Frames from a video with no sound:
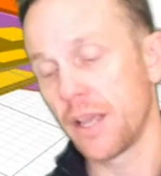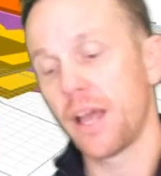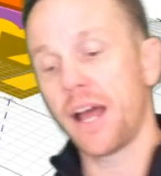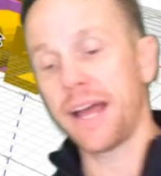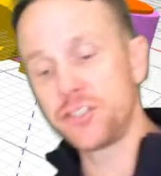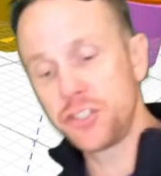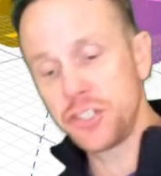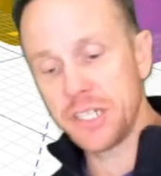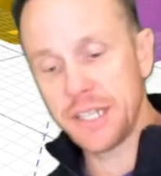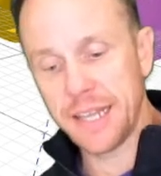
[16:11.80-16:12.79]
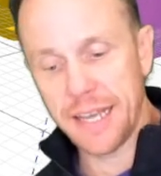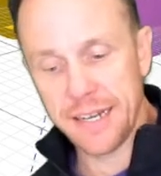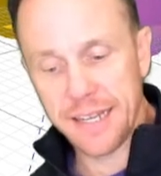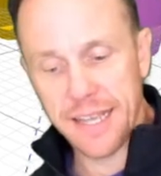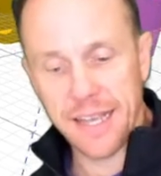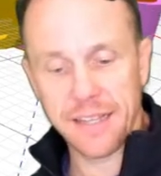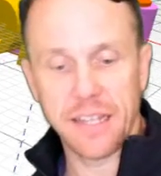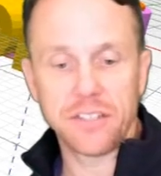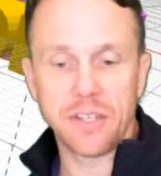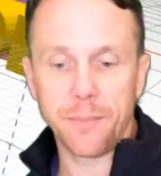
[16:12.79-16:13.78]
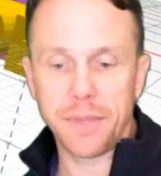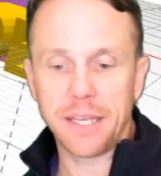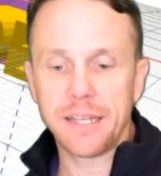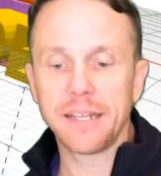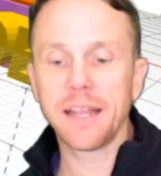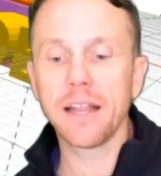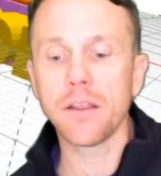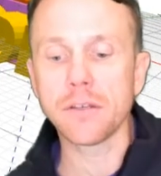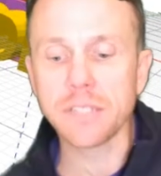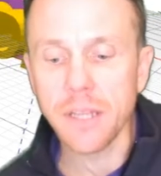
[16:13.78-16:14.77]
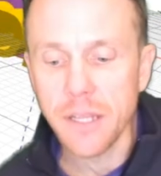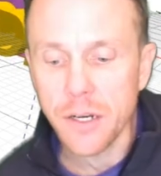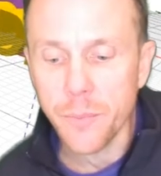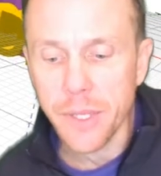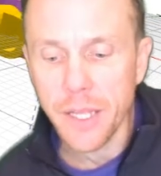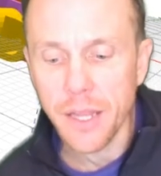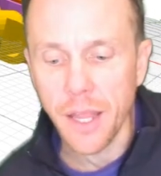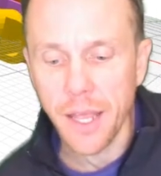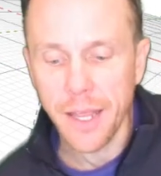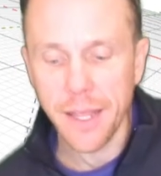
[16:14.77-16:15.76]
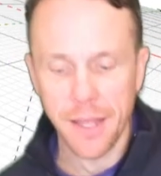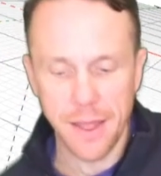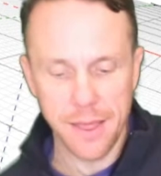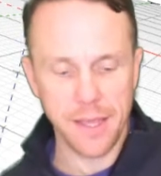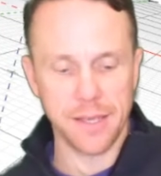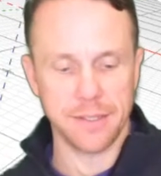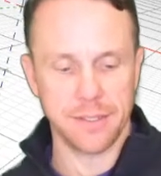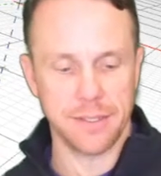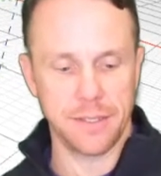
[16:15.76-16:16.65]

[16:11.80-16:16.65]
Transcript: I should then get something that looks a little bit like this.